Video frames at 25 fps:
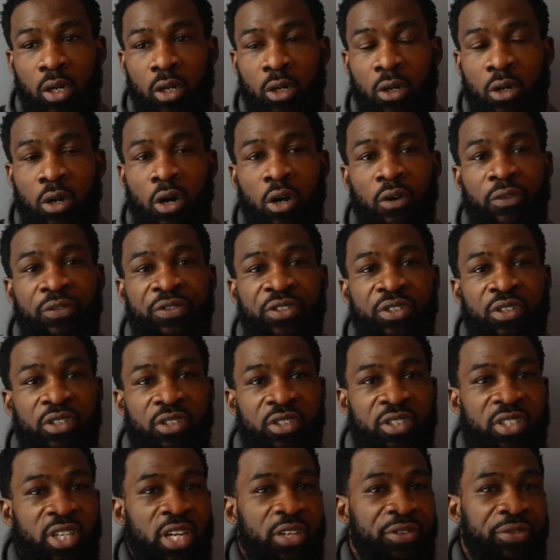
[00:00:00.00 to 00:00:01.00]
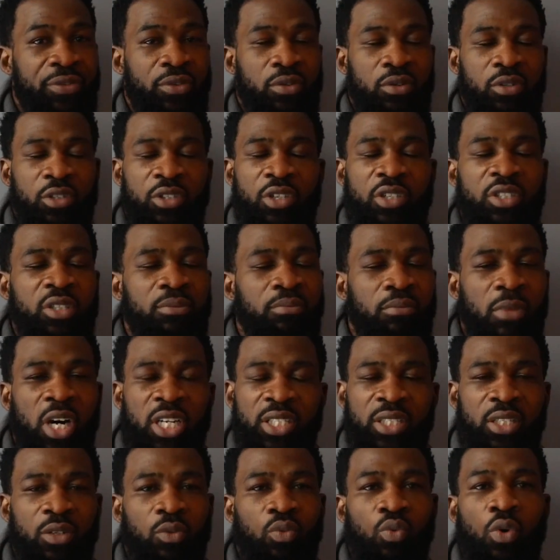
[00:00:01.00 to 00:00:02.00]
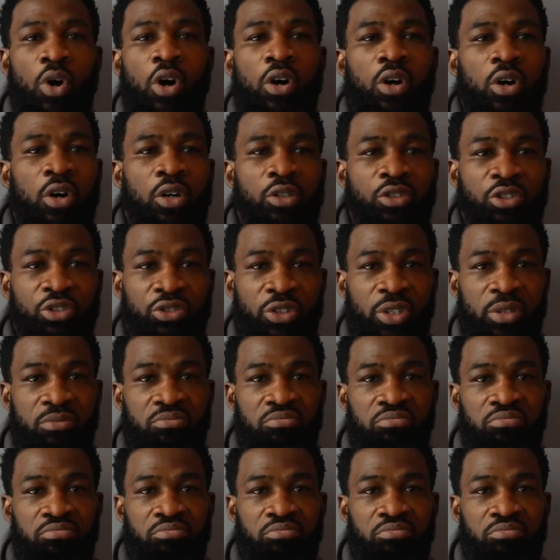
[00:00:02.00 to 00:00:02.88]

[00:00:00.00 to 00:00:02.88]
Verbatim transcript: loves successful. Doesn't matter what country.